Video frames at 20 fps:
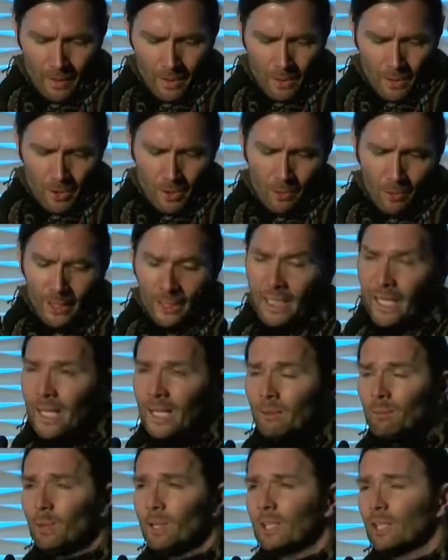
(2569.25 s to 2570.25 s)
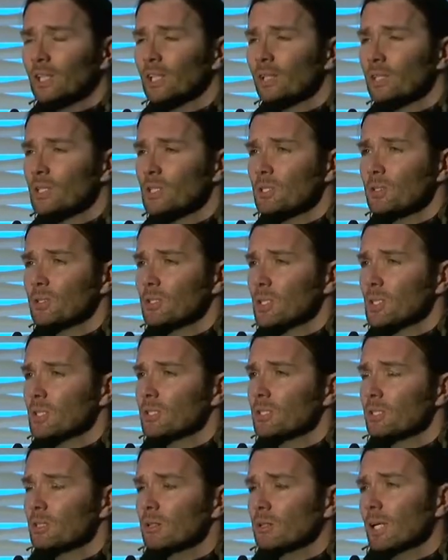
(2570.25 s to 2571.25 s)
So again, we encourage you
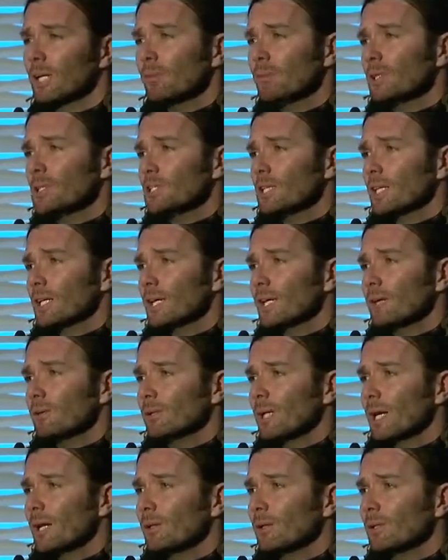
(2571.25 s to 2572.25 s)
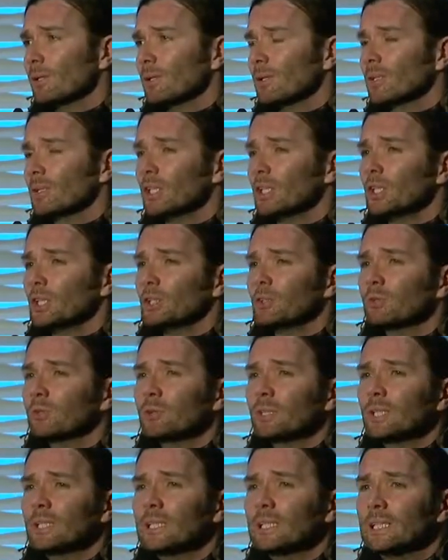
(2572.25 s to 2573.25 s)
to come and check out our
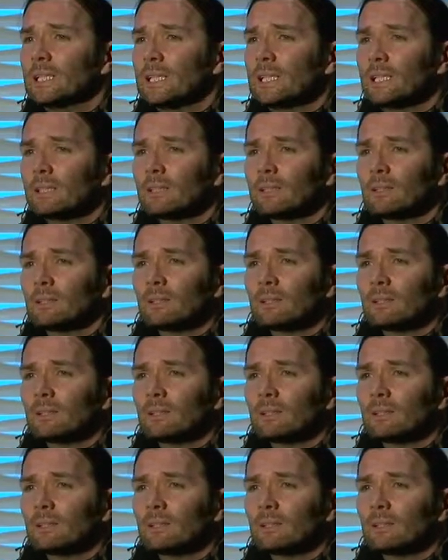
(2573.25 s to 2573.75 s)
free link